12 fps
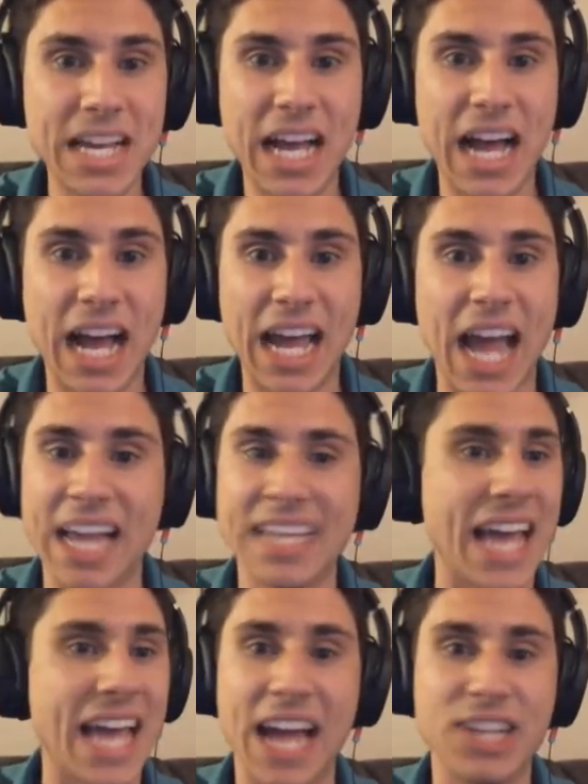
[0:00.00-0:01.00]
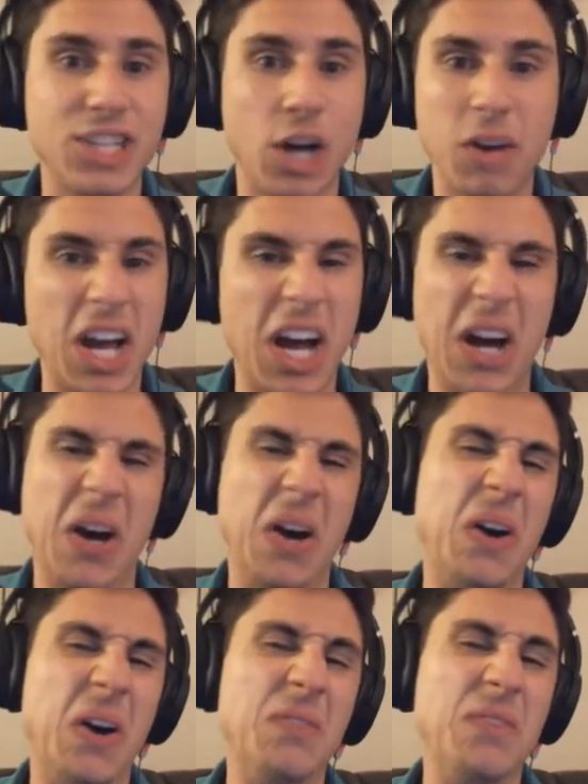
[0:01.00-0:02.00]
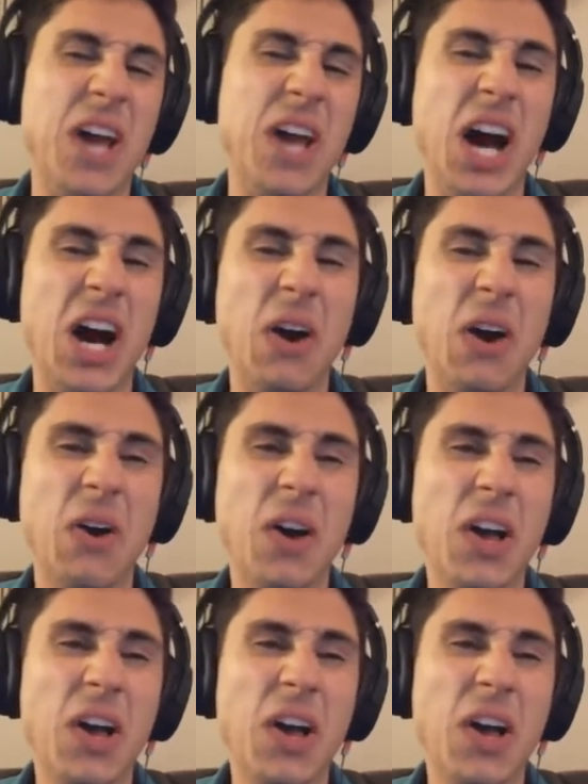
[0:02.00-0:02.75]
I, I, yeah, I don't. Oh, no.